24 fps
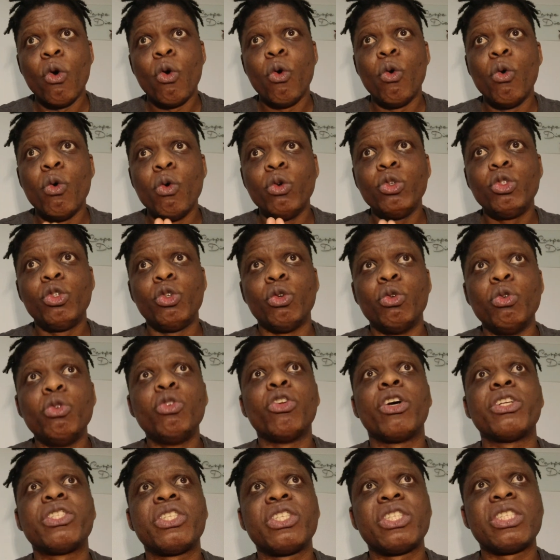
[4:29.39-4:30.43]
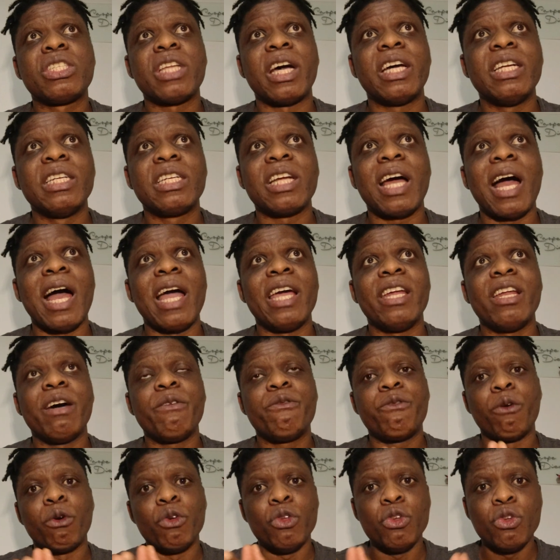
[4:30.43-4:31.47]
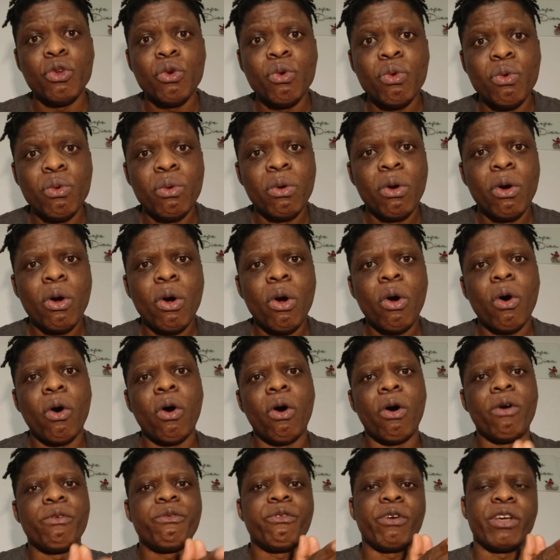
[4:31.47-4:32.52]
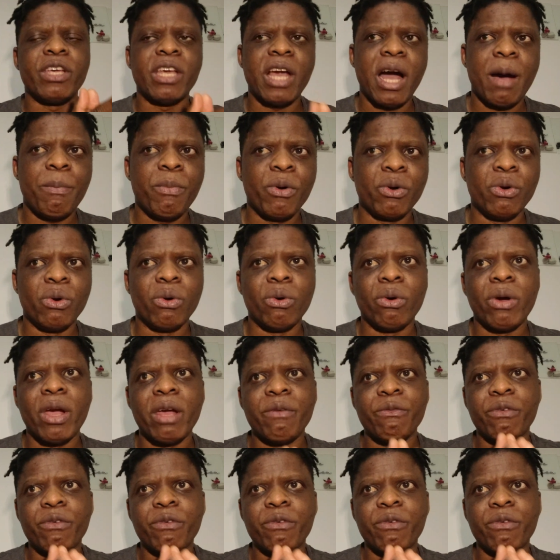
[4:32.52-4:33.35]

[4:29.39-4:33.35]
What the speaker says: who do not stand either for you or for Yaa Pono,